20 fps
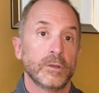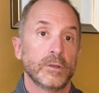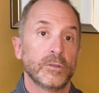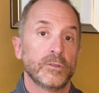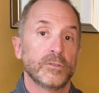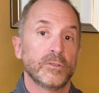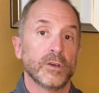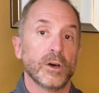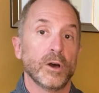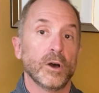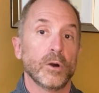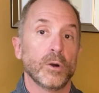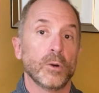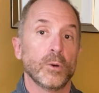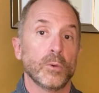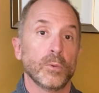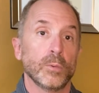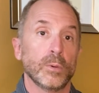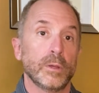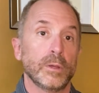
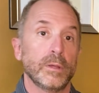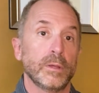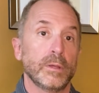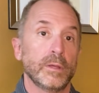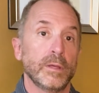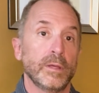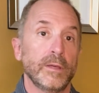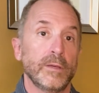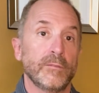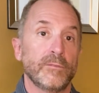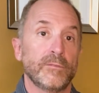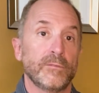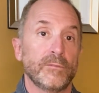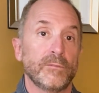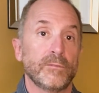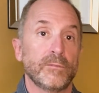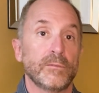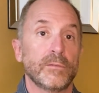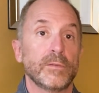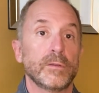So if
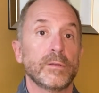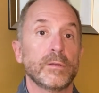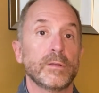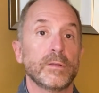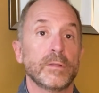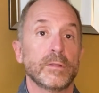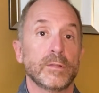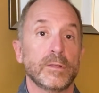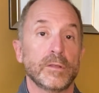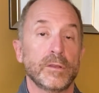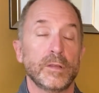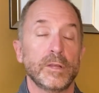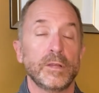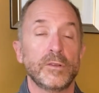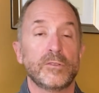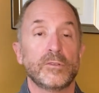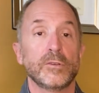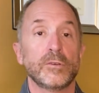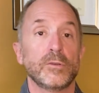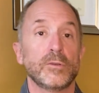you
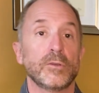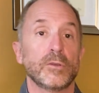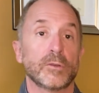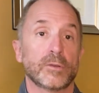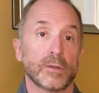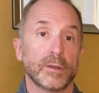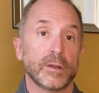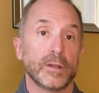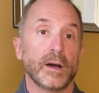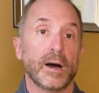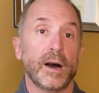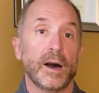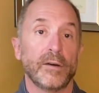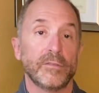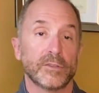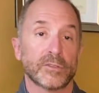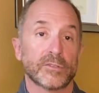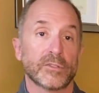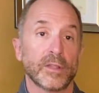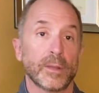need to, you can,
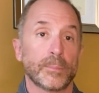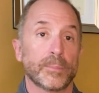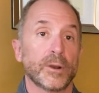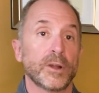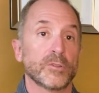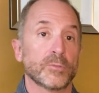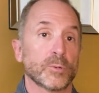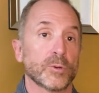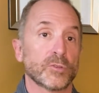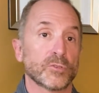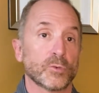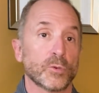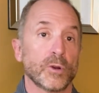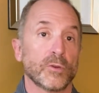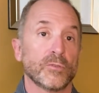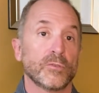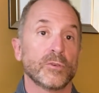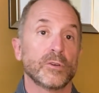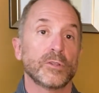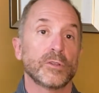obviously that price per square
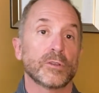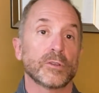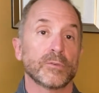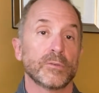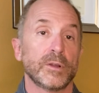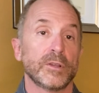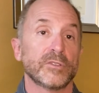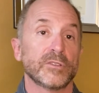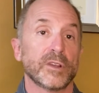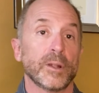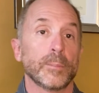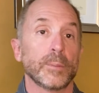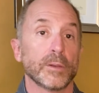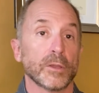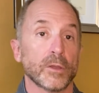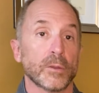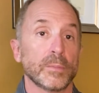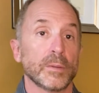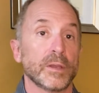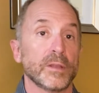foot, you can raise it up a
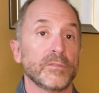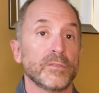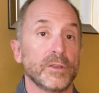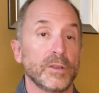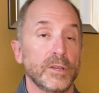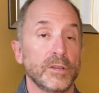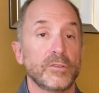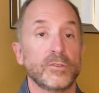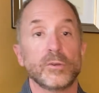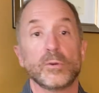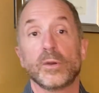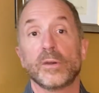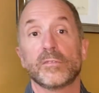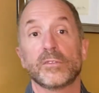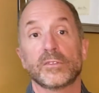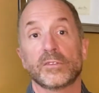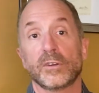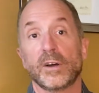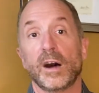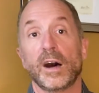little bit if you need to, if
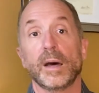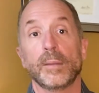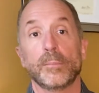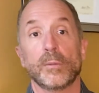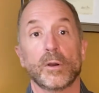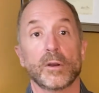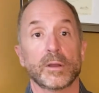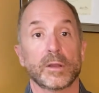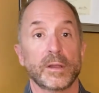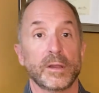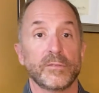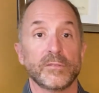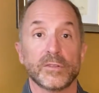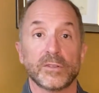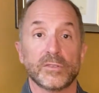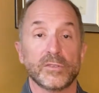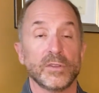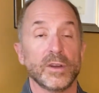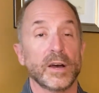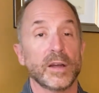it's a hot market. If
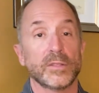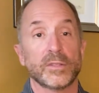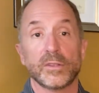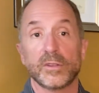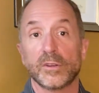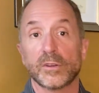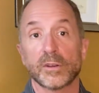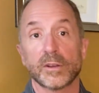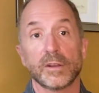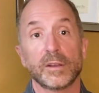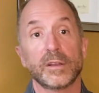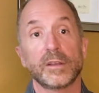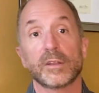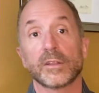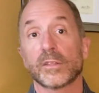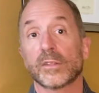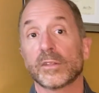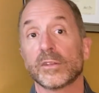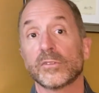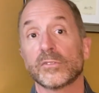it's not, then you're gonna need to
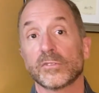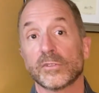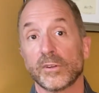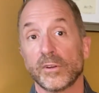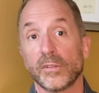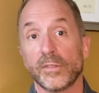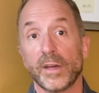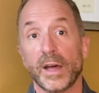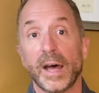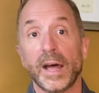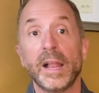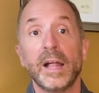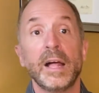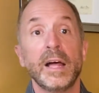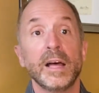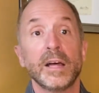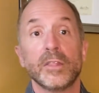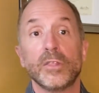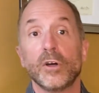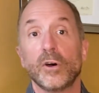consider that.
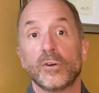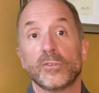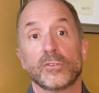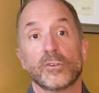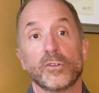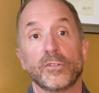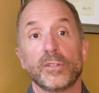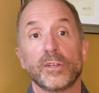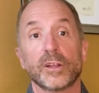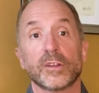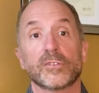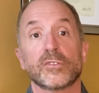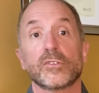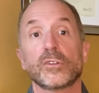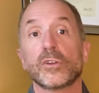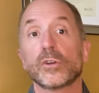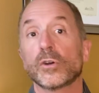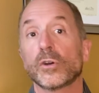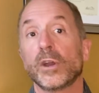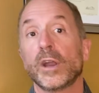Those are things that
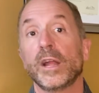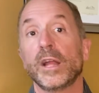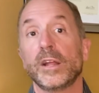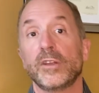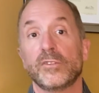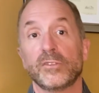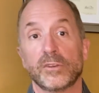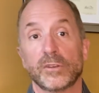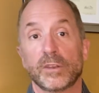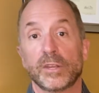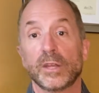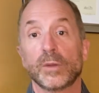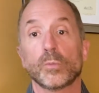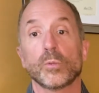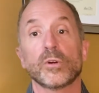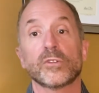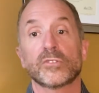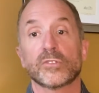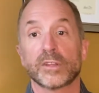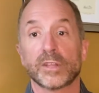your agent can
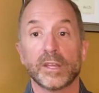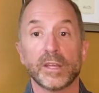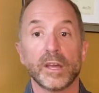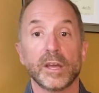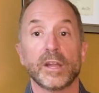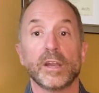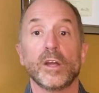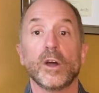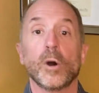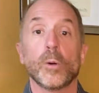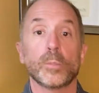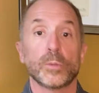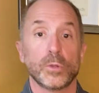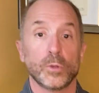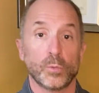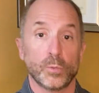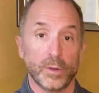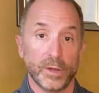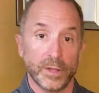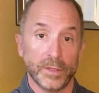once again help you
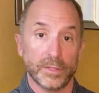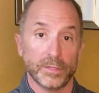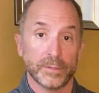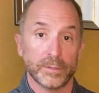with.